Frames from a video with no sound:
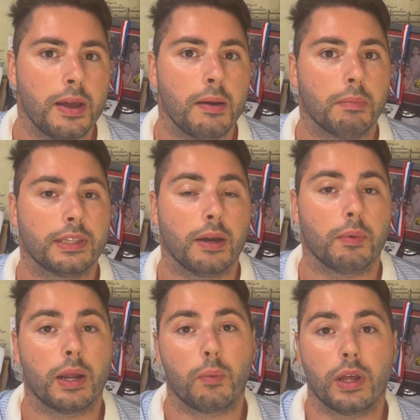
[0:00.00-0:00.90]
But then when
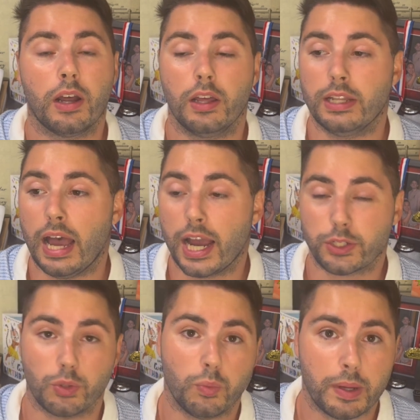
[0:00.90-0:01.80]
I went on the
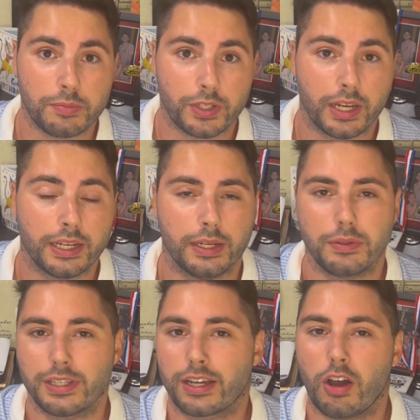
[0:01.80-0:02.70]
actual website, it was
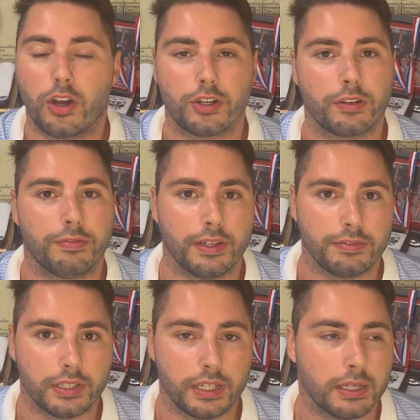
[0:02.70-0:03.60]
like
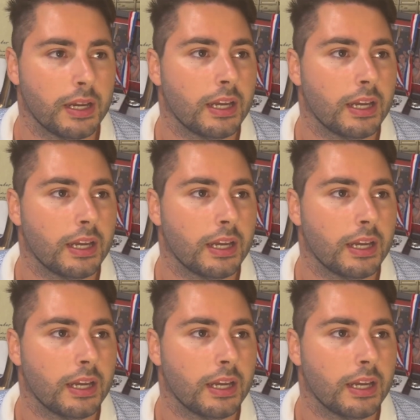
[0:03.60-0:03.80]
$150.